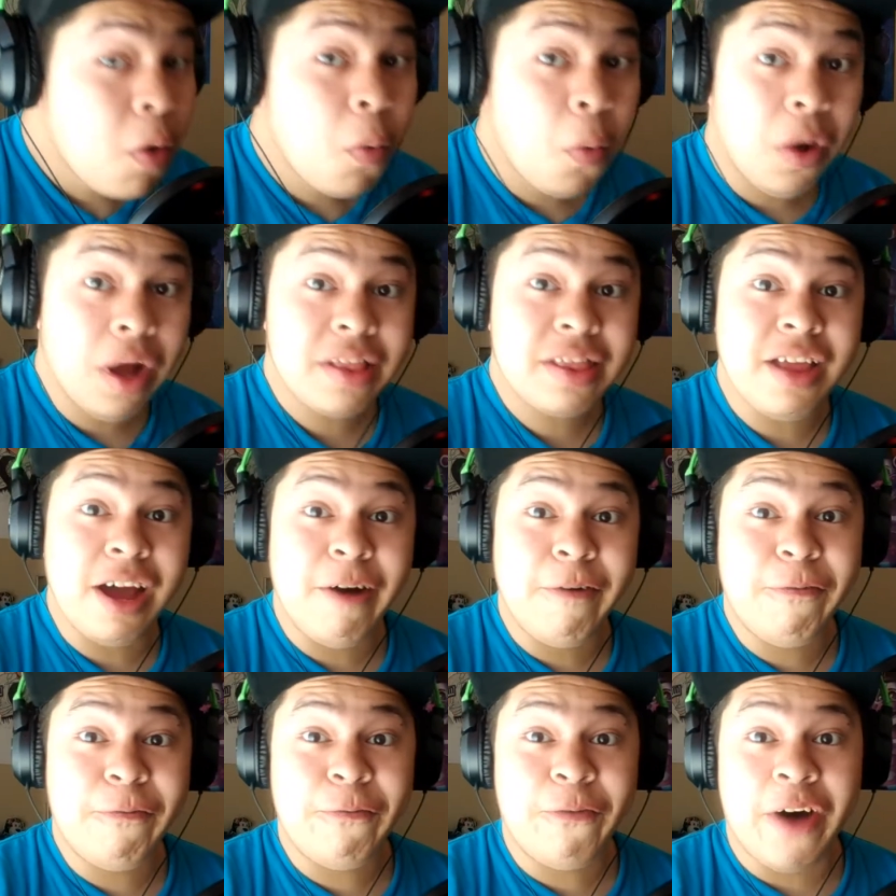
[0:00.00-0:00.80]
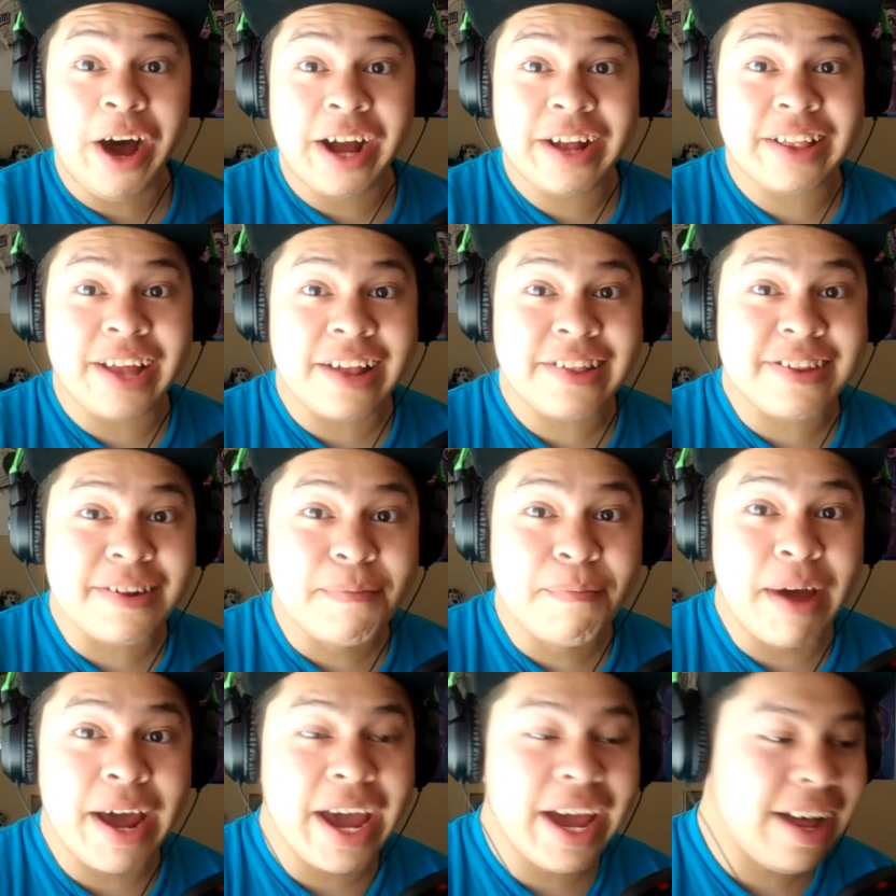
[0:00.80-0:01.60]
What the fuck? That's
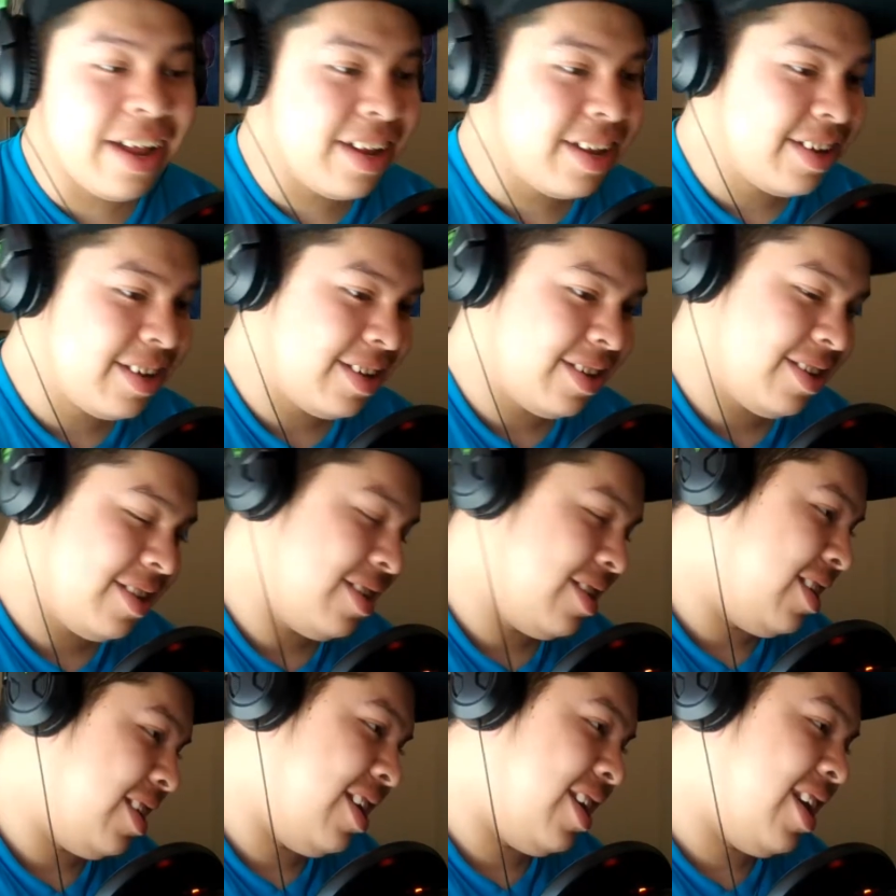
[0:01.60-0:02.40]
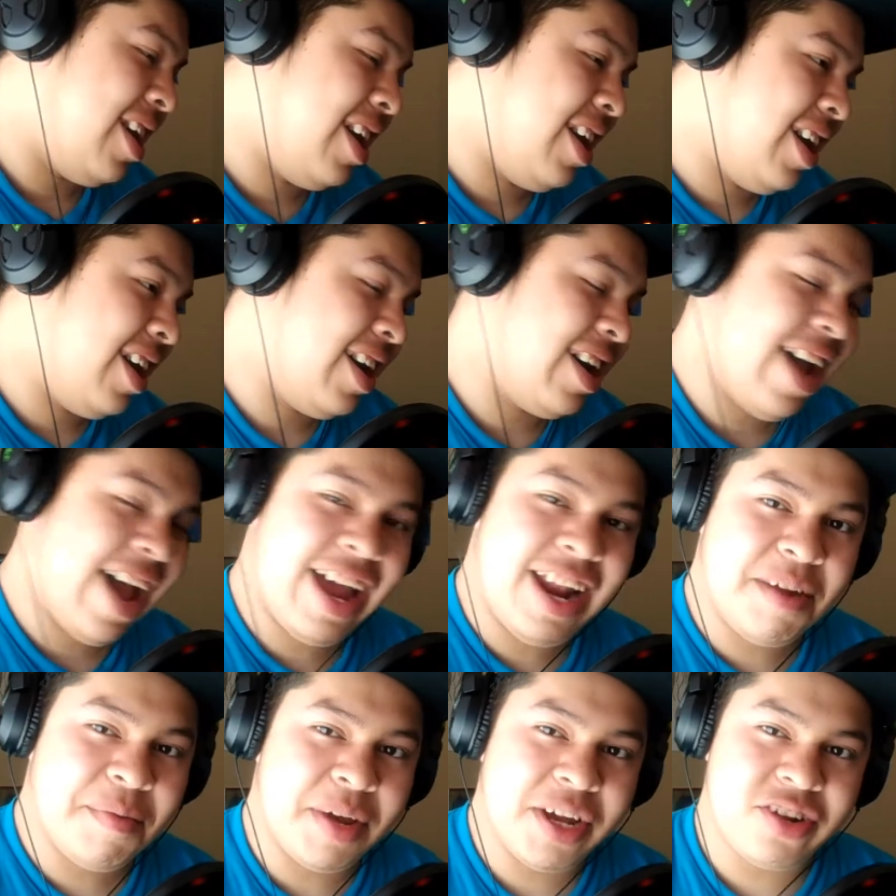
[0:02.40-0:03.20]
a male? Ah, oh,
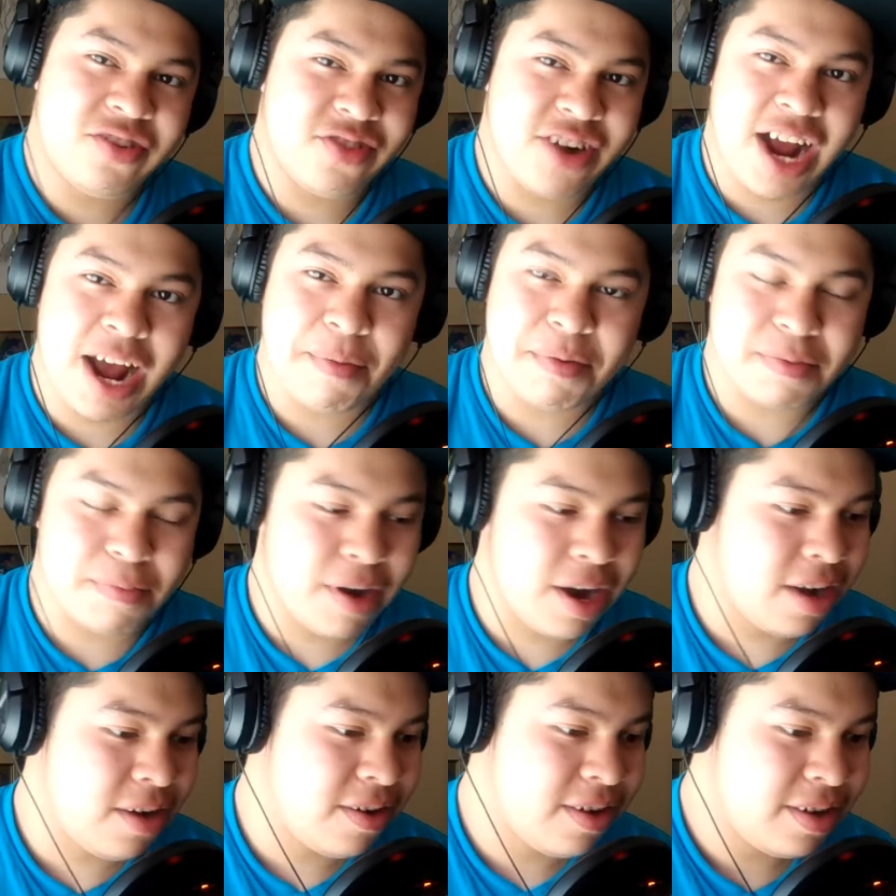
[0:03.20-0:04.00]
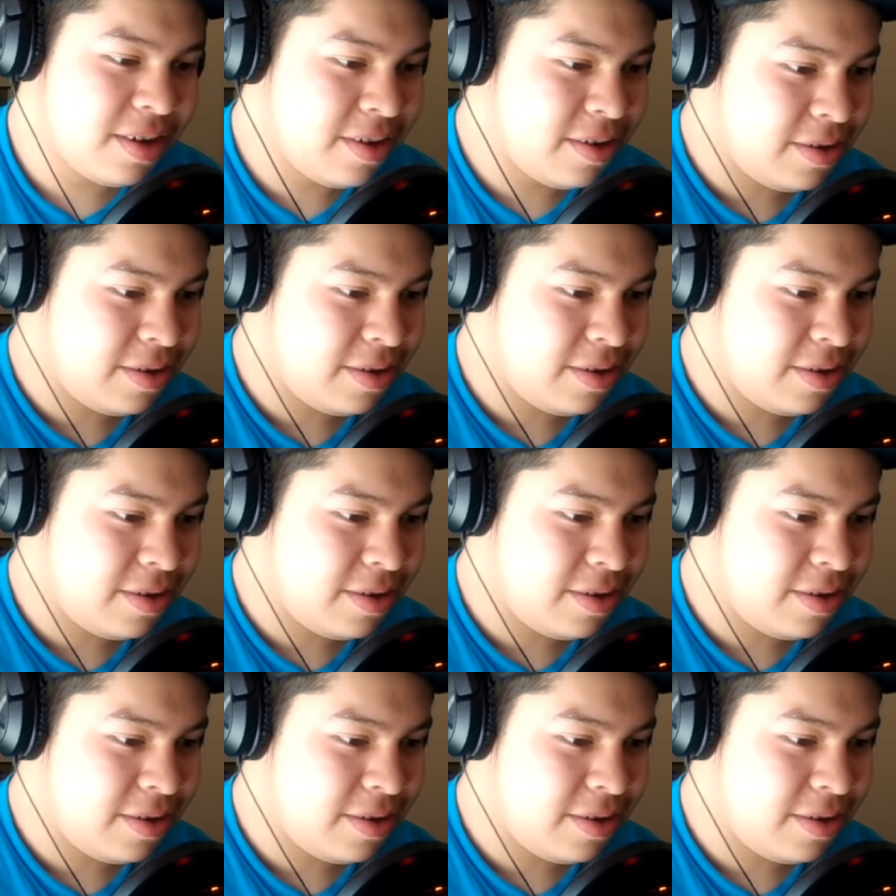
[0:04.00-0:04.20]
anime traps, bro.